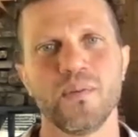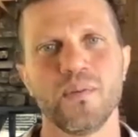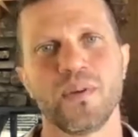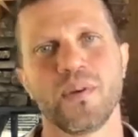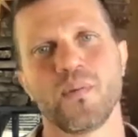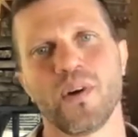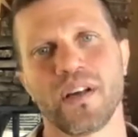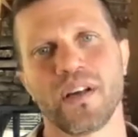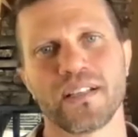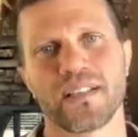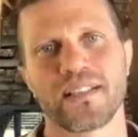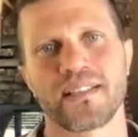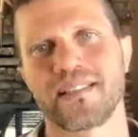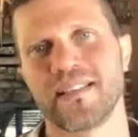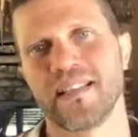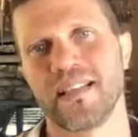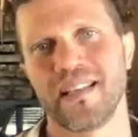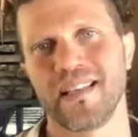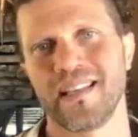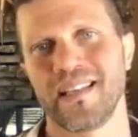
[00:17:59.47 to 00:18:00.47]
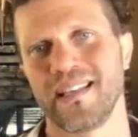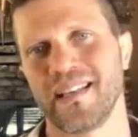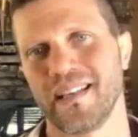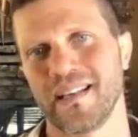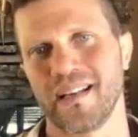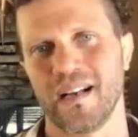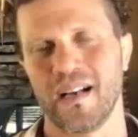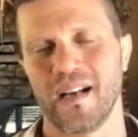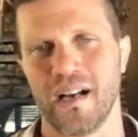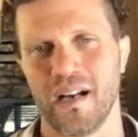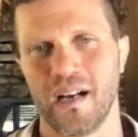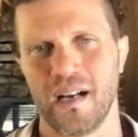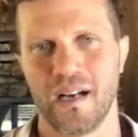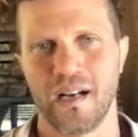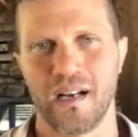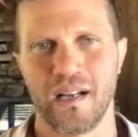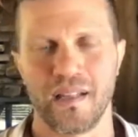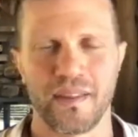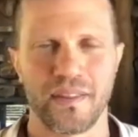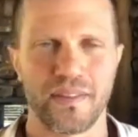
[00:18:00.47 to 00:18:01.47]
we want to see
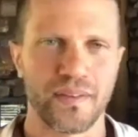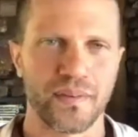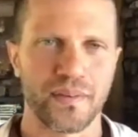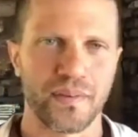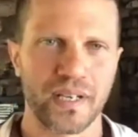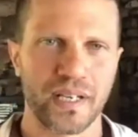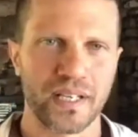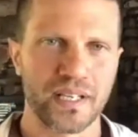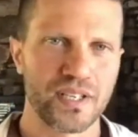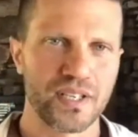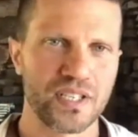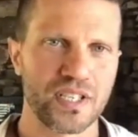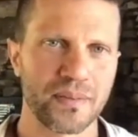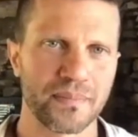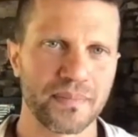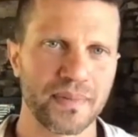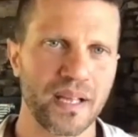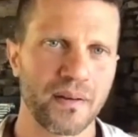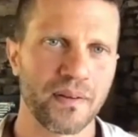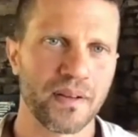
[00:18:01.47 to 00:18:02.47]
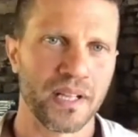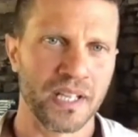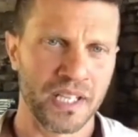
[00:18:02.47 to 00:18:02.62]
the relationship now